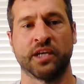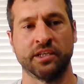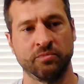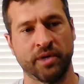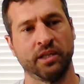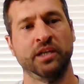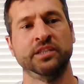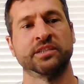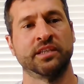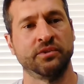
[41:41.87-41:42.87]
So I do my
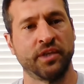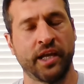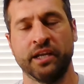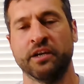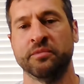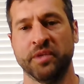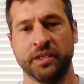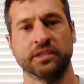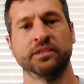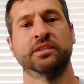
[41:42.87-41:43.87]
lunges. I do the 800
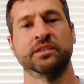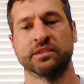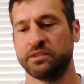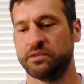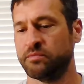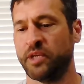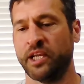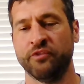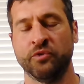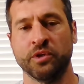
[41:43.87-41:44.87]
meters because, man,
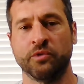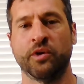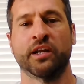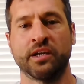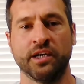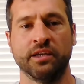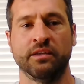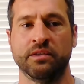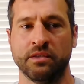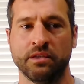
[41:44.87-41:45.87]
if you really want to
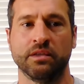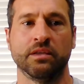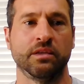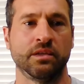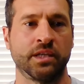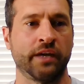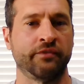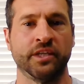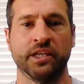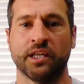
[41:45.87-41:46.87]
cut,
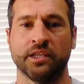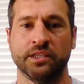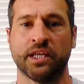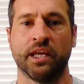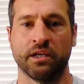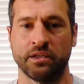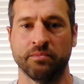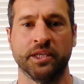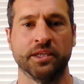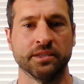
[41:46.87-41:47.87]
definitely hit at least 800
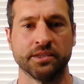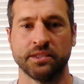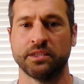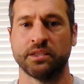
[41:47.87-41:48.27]
meters.